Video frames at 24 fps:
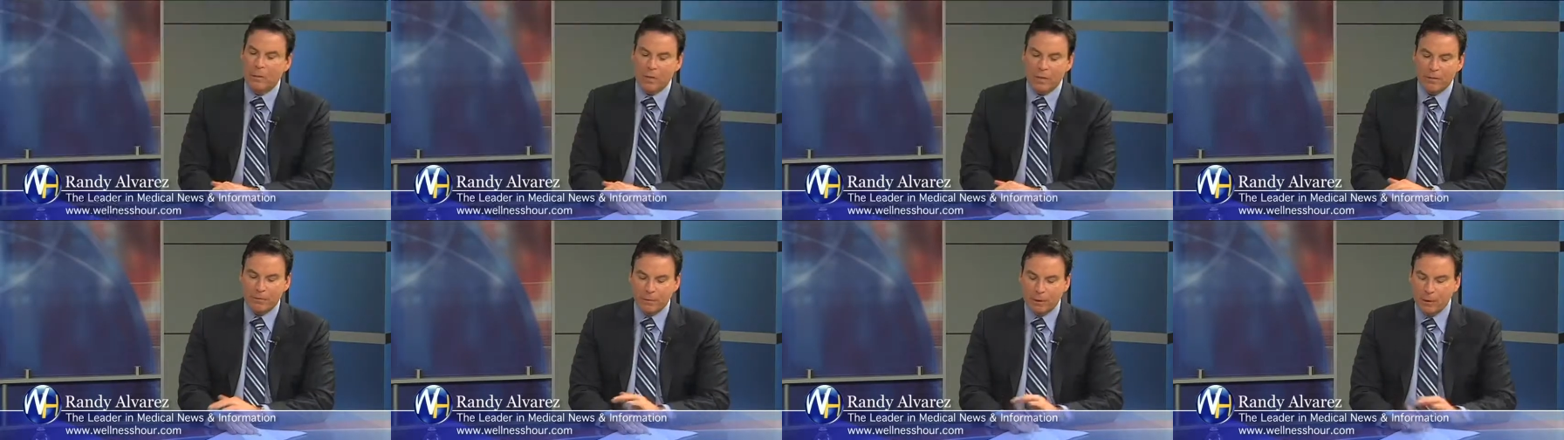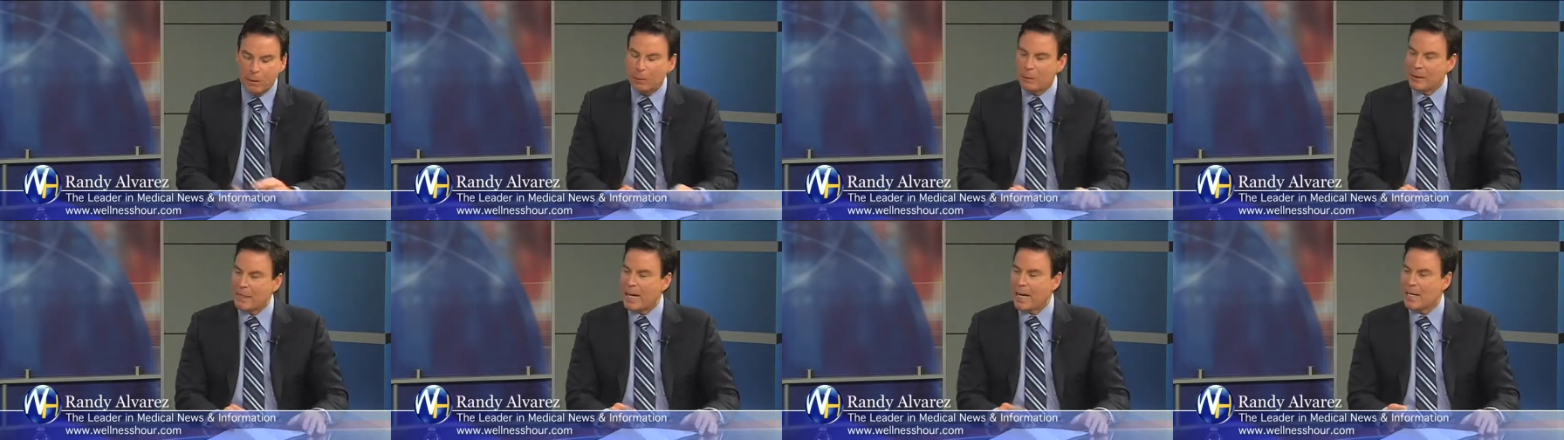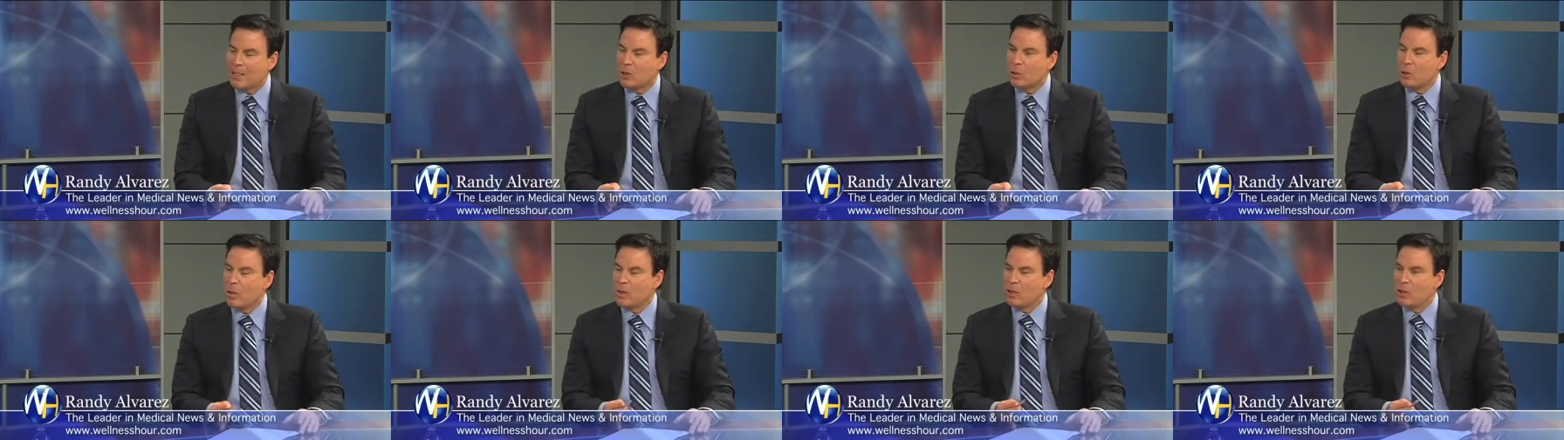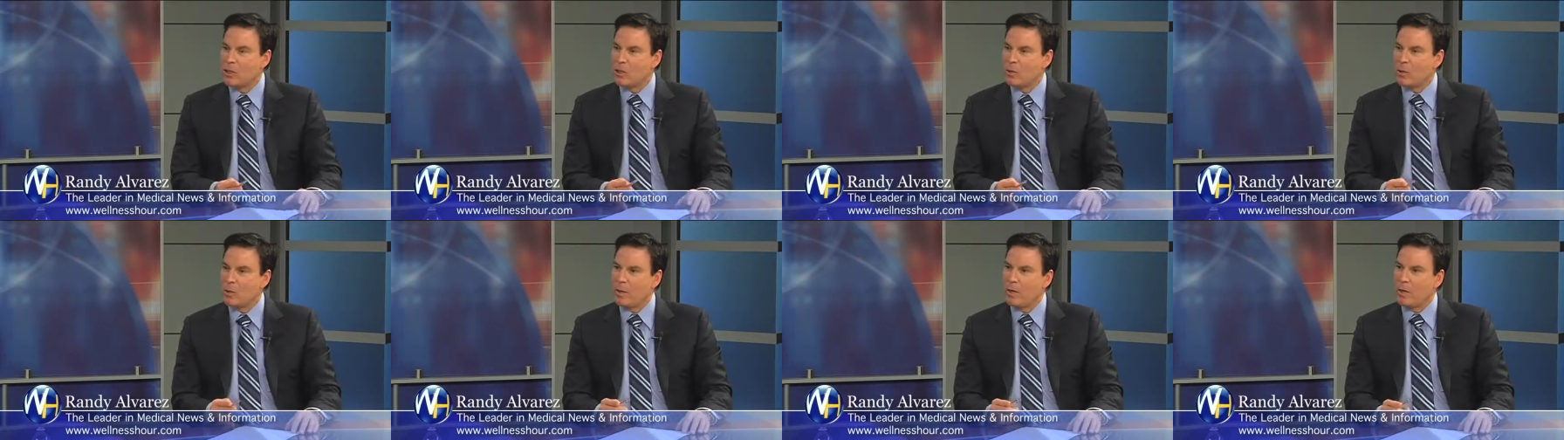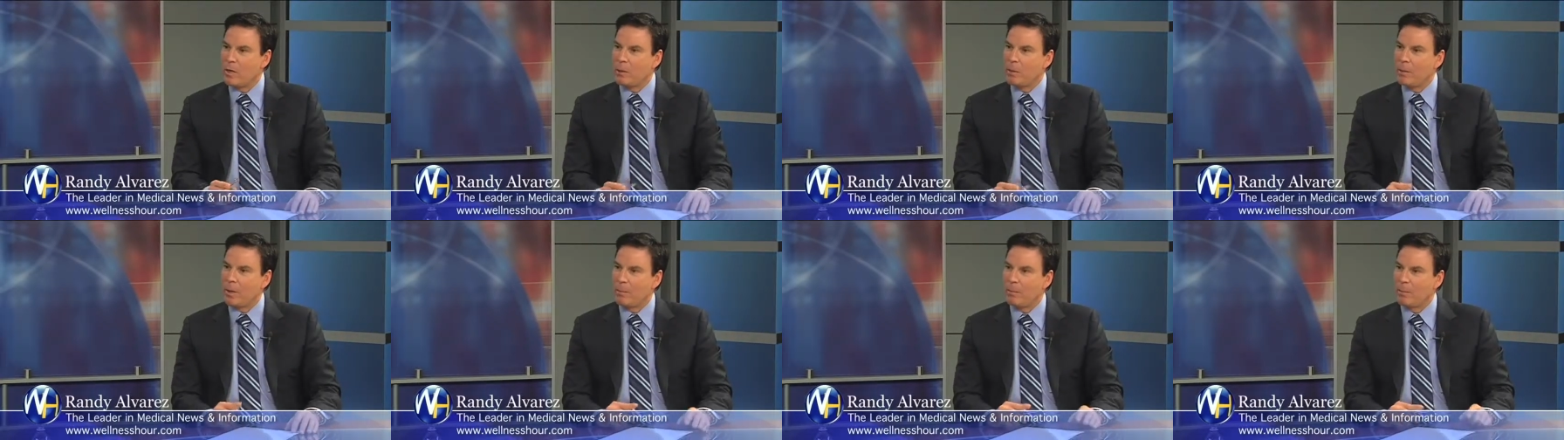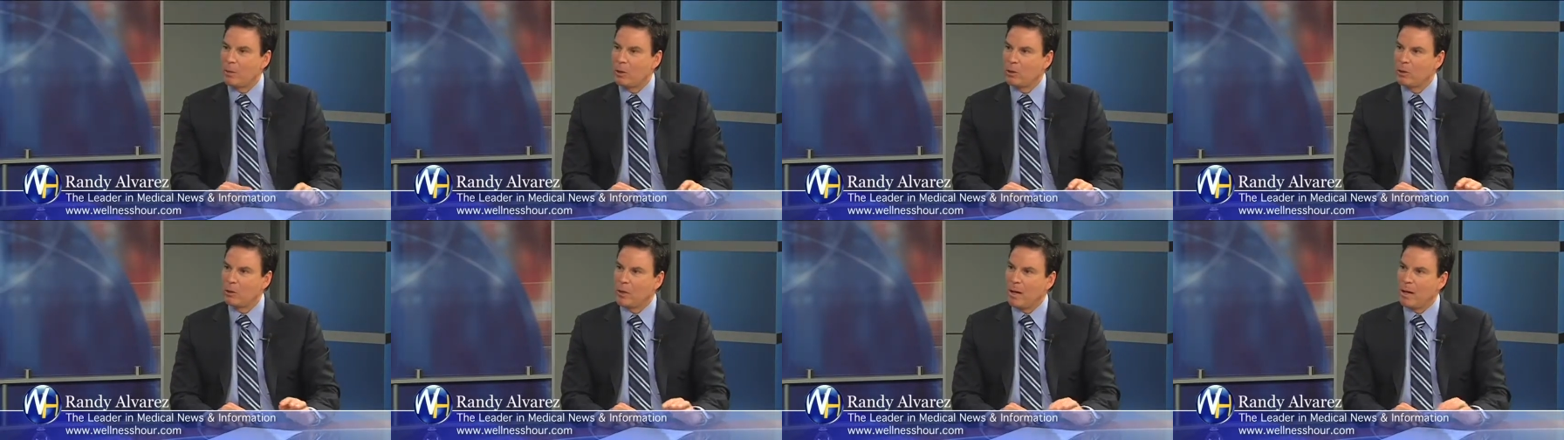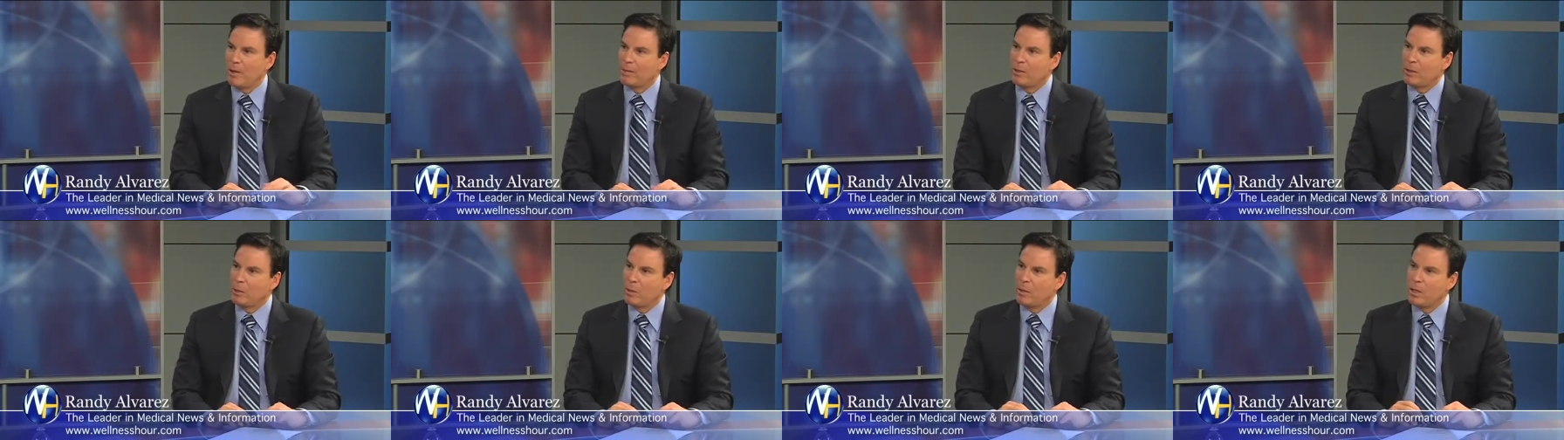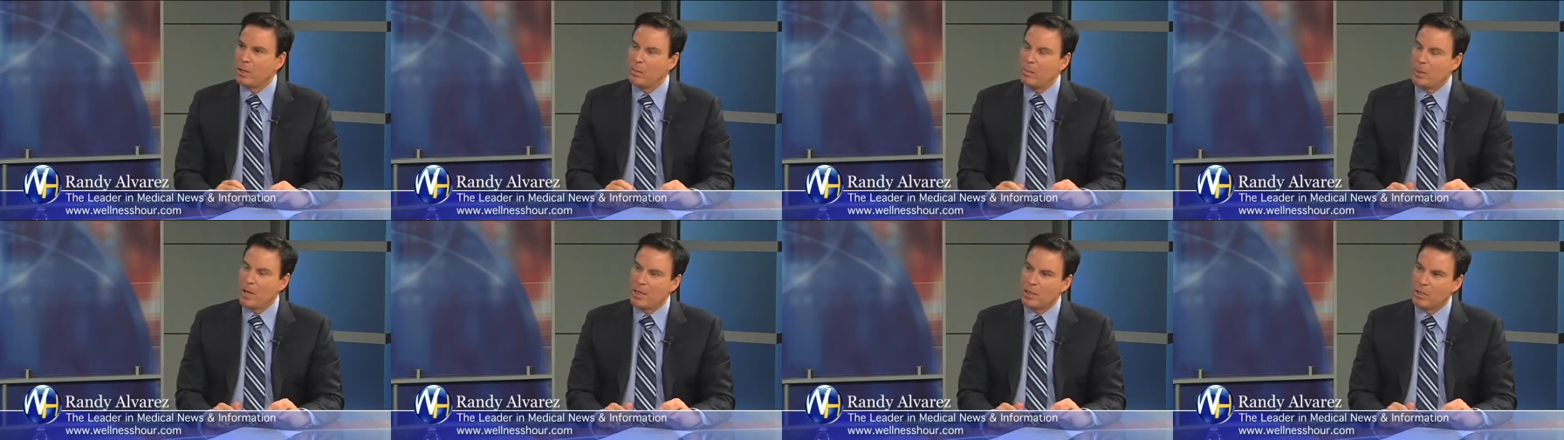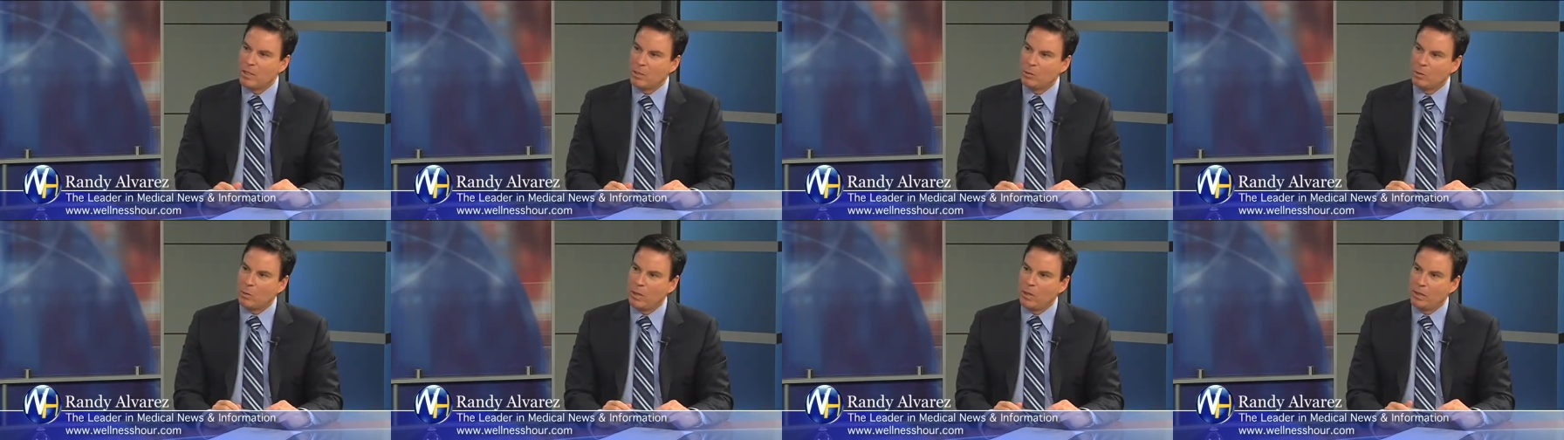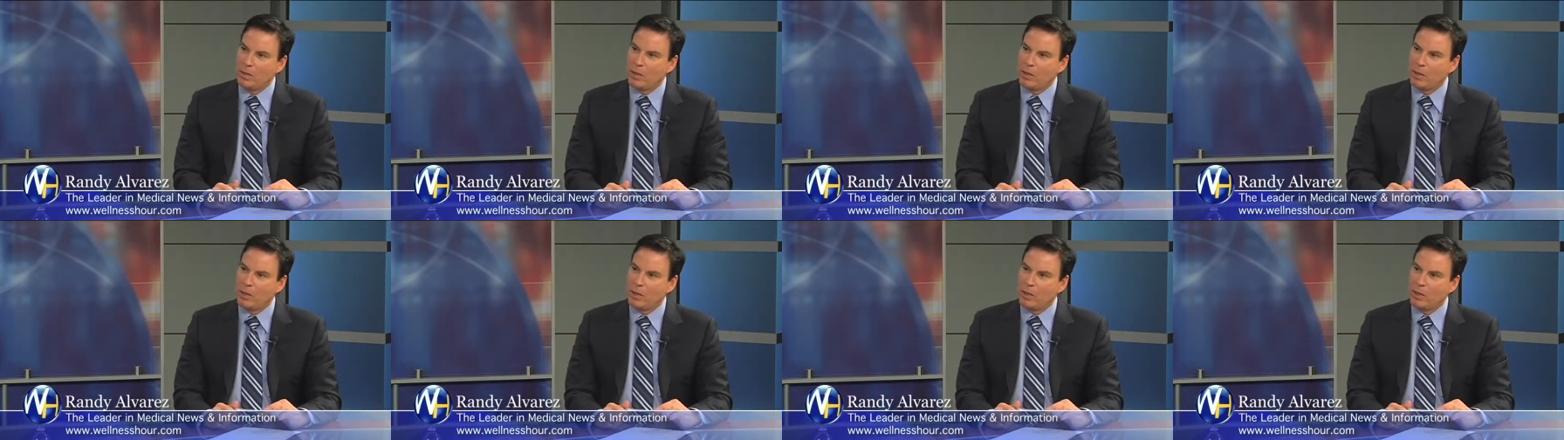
the frequently asked questions you hear about bone grafting? What do the patients want to